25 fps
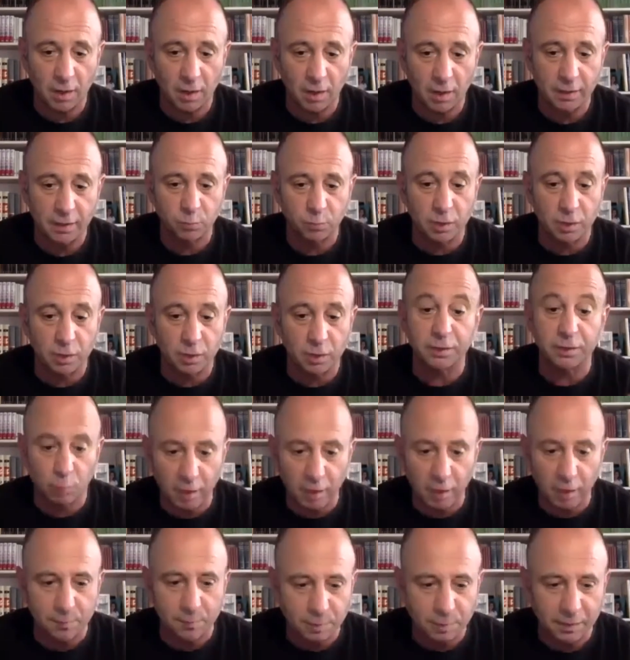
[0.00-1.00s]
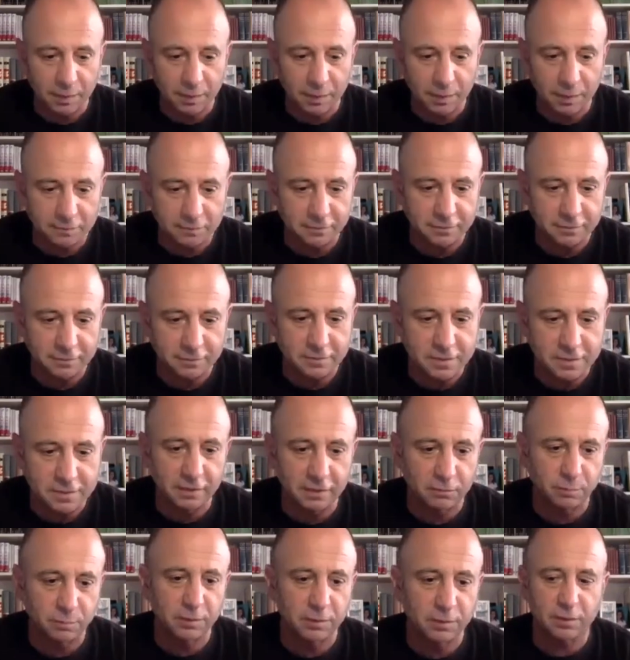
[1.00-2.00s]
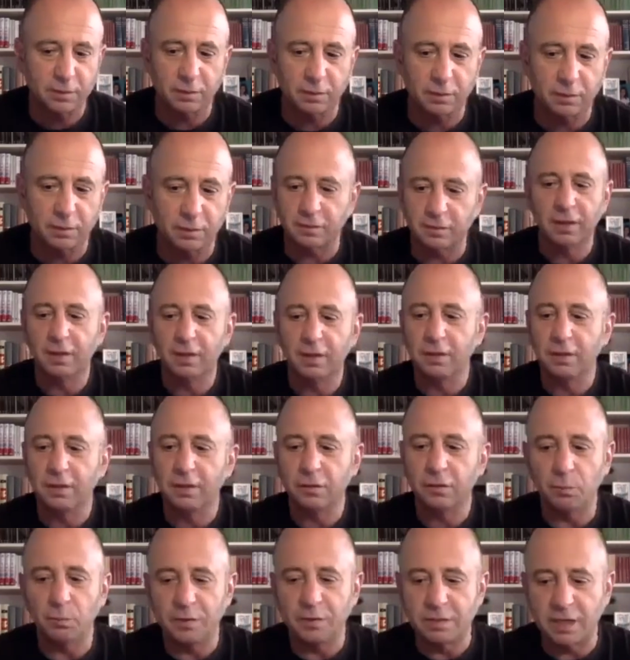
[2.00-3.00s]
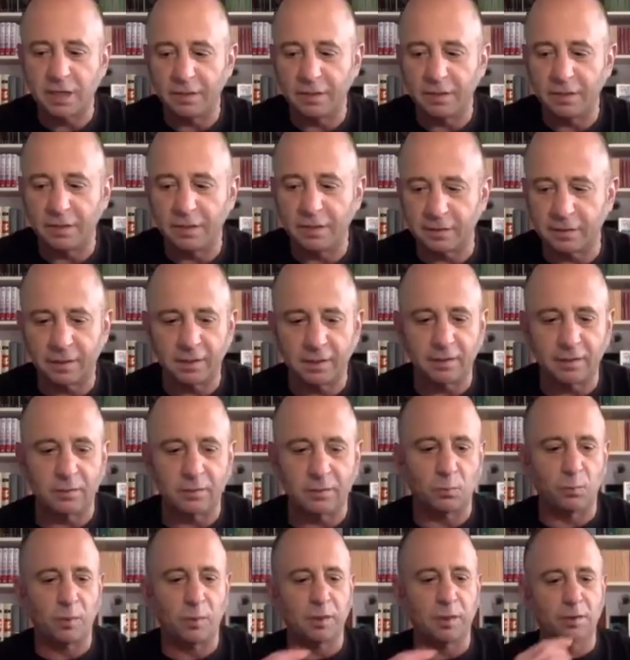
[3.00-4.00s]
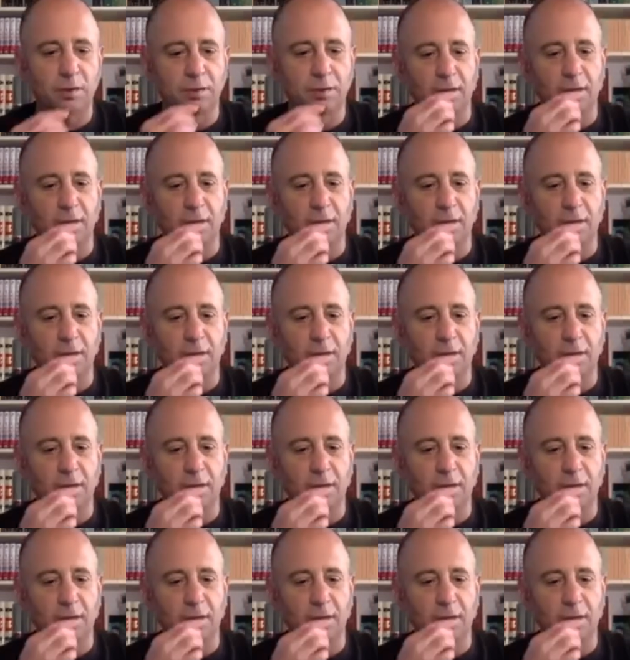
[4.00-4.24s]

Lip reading: It's one of the great places to taste because you'll be tasting with